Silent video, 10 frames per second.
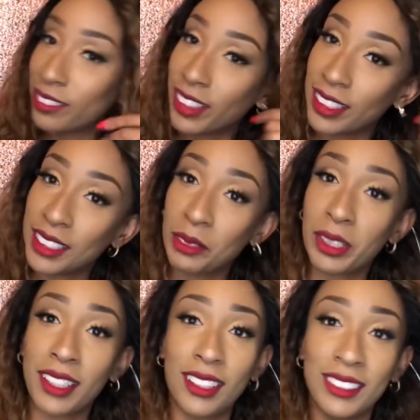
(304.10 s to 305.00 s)
find
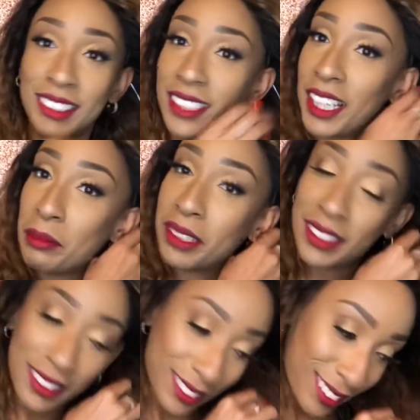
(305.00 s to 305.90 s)
somewhere to go today
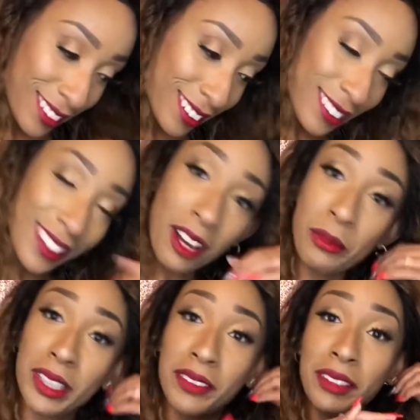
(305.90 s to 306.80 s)
because girl, I
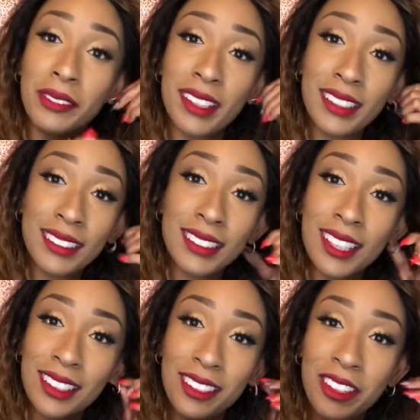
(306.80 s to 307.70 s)
wasn't even gonna cut the
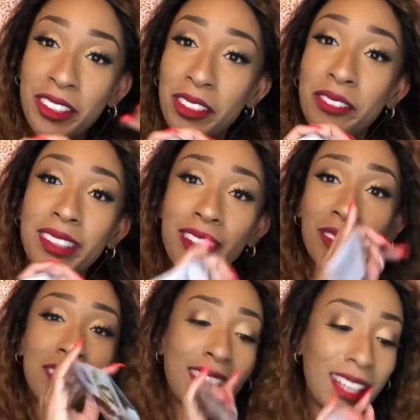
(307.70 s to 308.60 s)
stock card off. Did
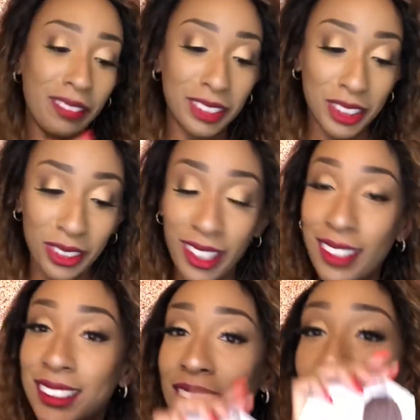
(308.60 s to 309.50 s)
I even show
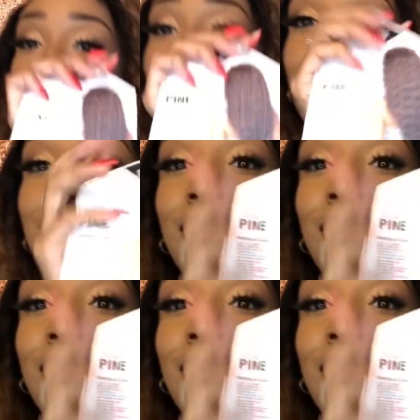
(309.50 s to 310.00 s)
y'all the stock card?